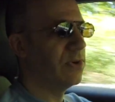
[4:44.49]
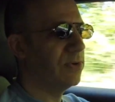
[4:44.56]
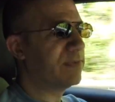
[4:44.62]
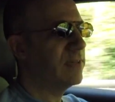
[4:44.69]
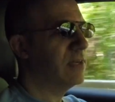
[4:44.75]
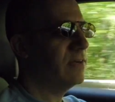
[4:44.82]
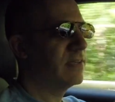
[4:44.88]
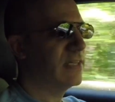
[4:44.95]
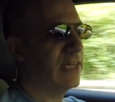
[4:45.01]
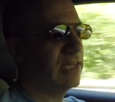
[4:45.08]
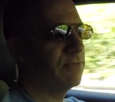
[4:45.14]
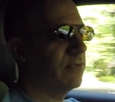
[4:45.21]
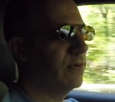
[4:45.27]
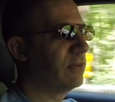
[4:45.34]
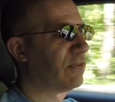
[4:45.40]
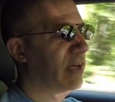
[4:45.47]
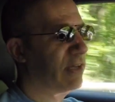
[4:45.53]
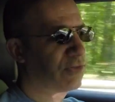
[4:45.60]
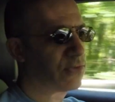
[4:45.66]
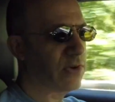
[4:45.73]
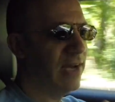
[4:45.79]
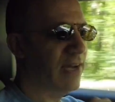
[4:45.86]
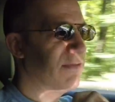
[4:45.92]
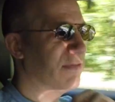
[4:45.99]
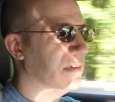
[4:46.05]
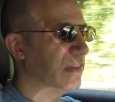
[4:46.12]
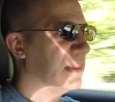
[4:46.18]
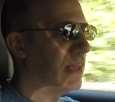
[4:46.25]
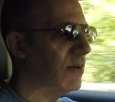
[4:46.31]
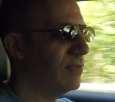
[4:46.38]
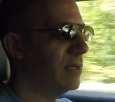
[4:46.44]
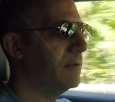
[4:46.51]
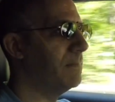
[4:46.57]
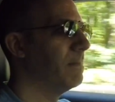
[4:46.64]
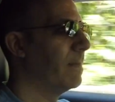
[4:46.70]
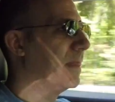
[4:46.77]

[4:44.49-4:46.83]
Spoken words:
over there, take it for a test drive, love it,